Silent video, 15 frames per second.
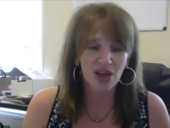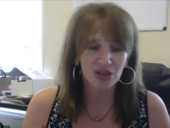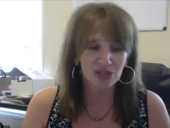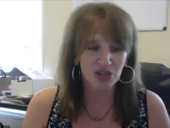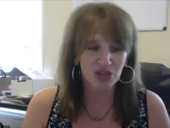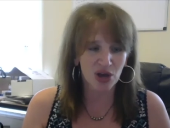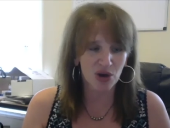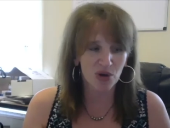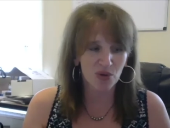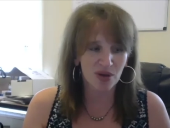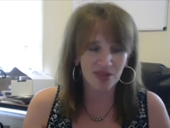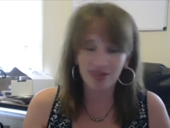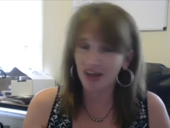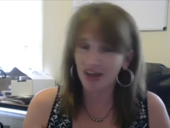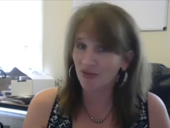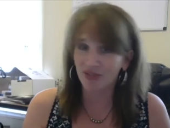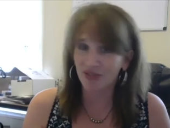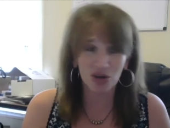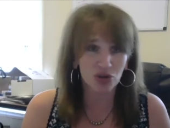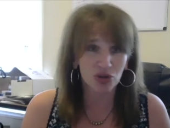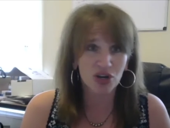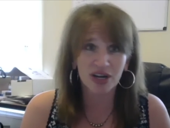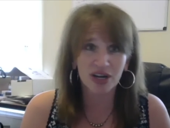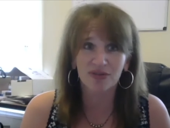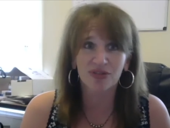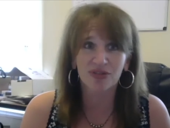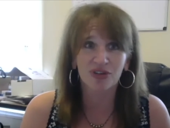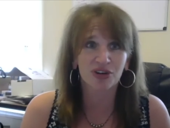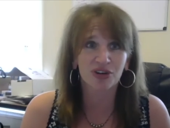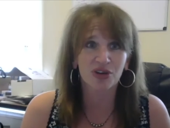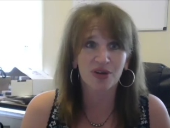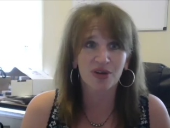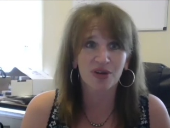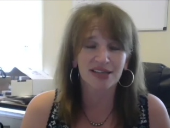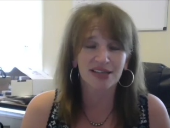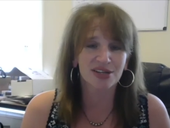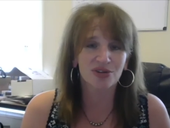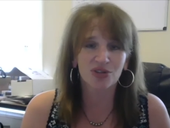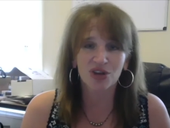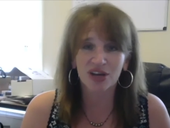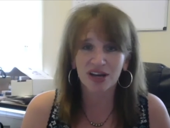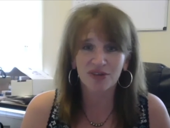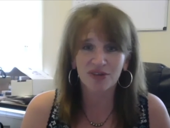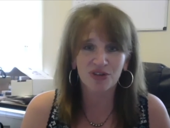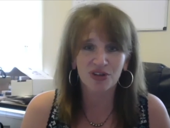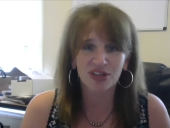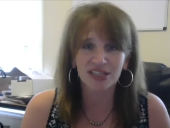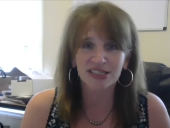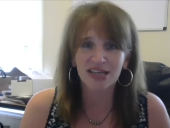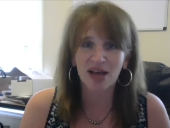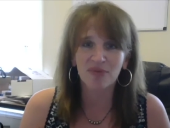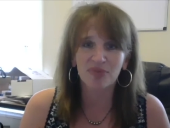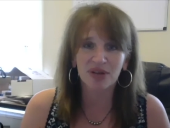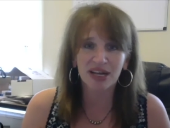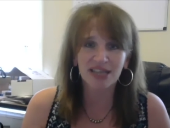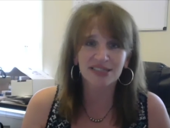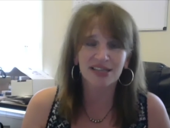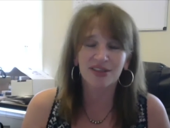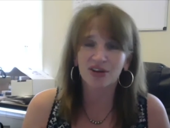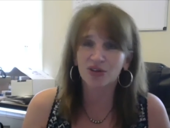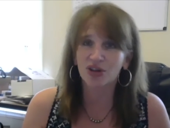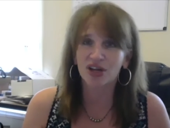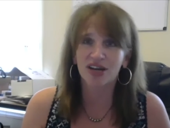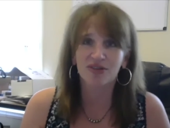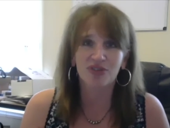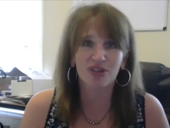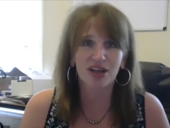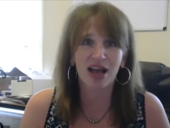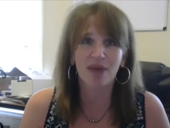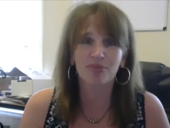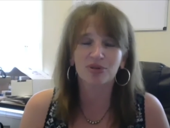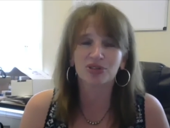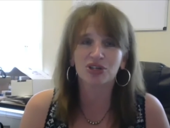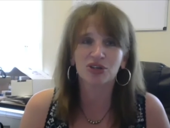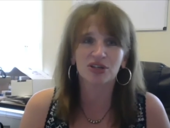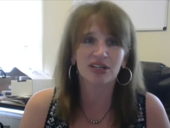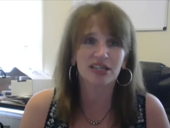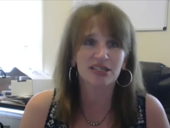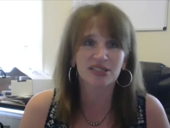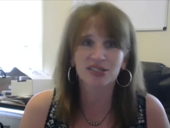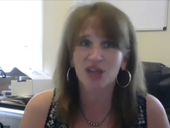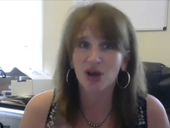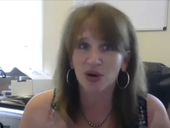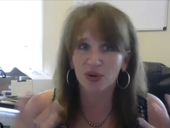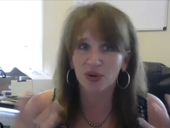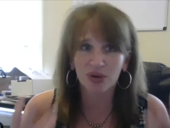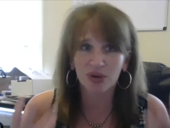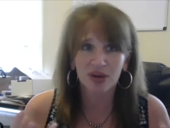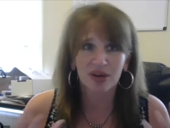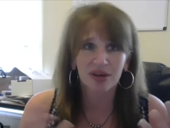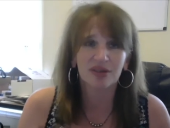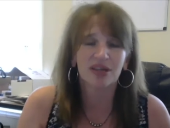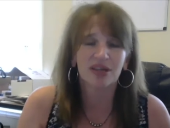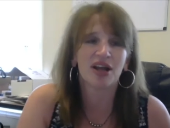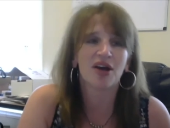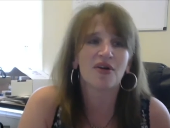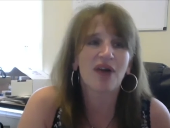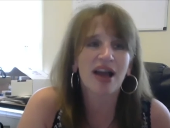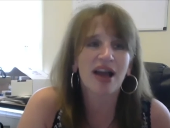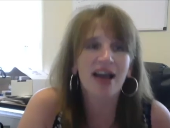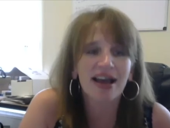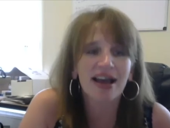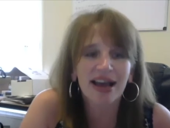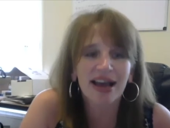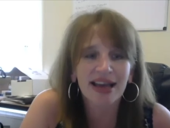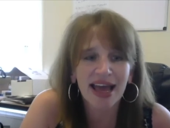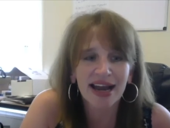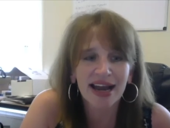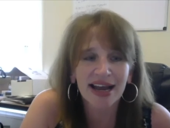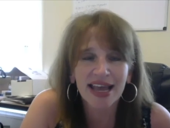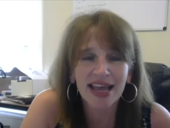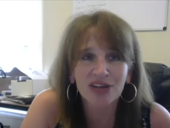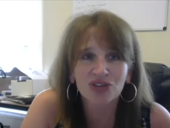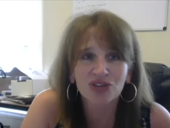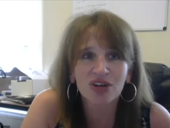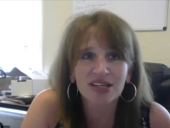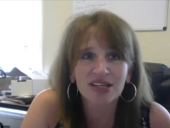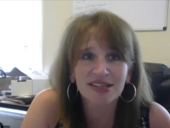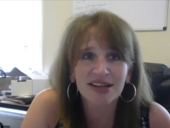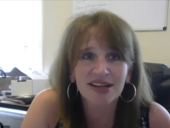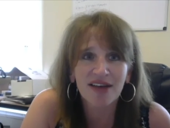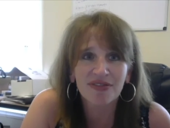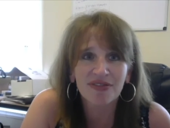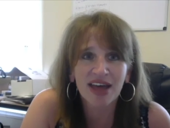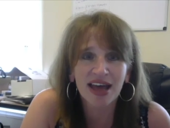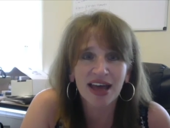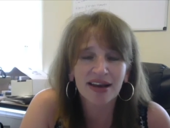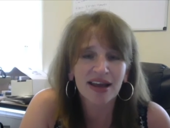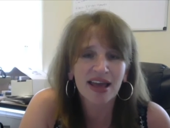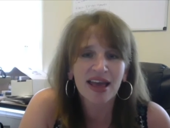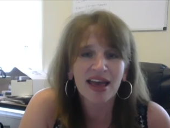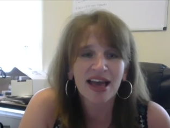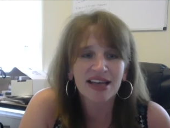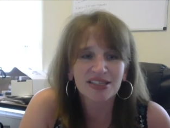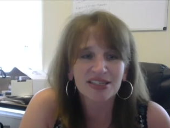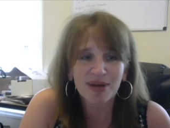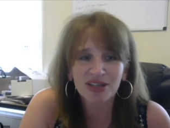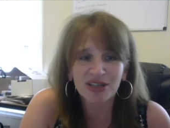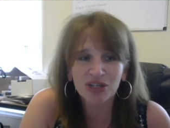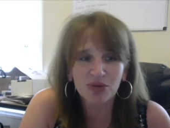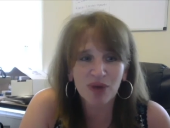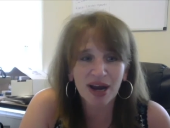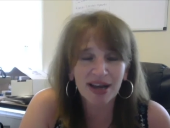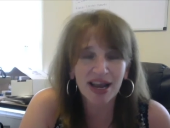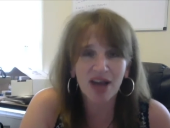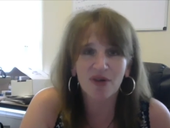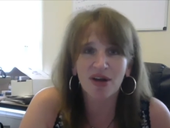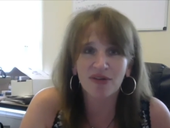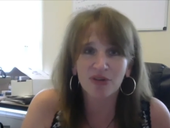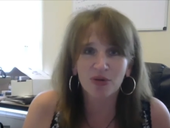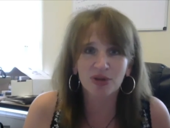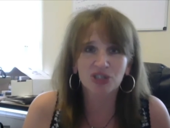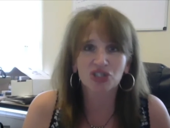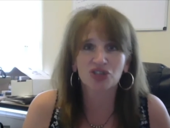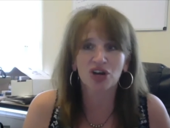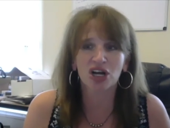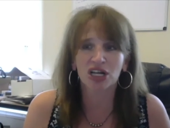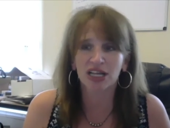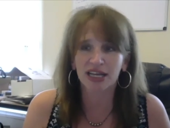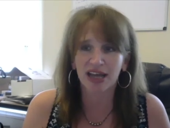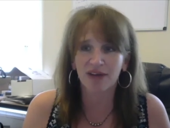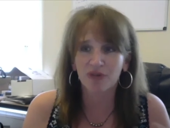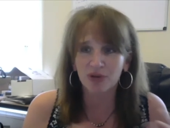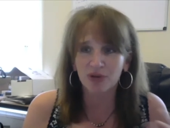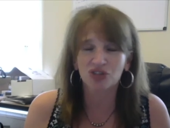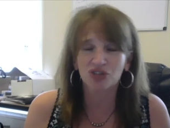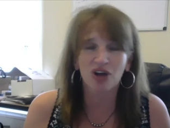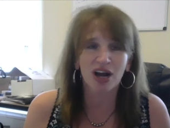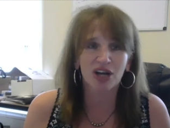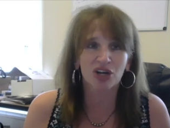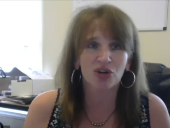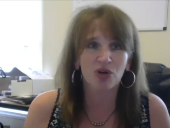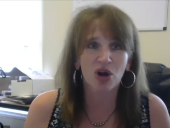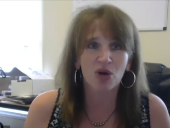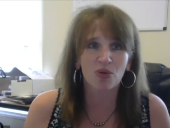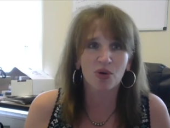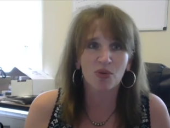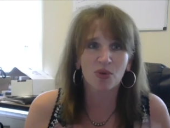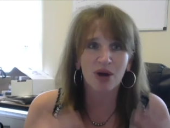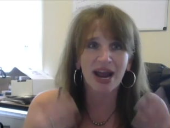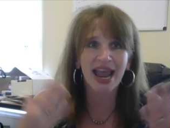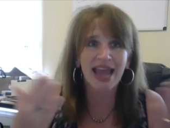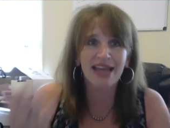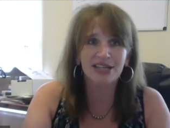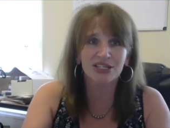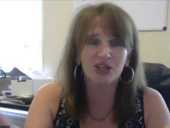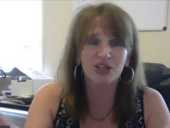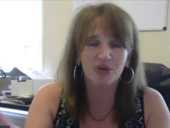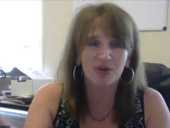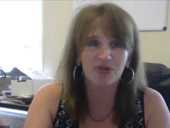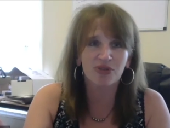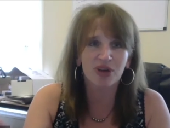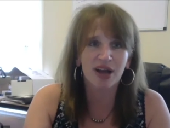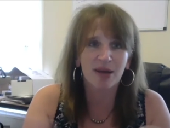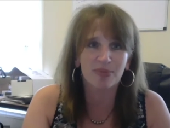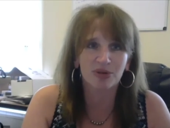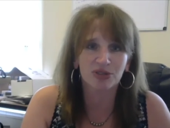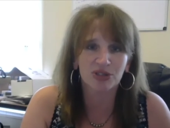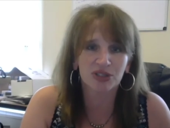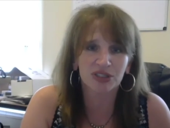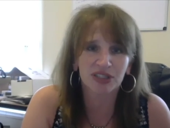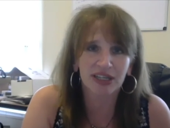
So they're looking for you guys. They're looking for these companies, and they're looking for the opportunities. So I can't stress enough that, especially right now, everyone's struggling. Everyone's trying to grow. We're handing you a free opportunity.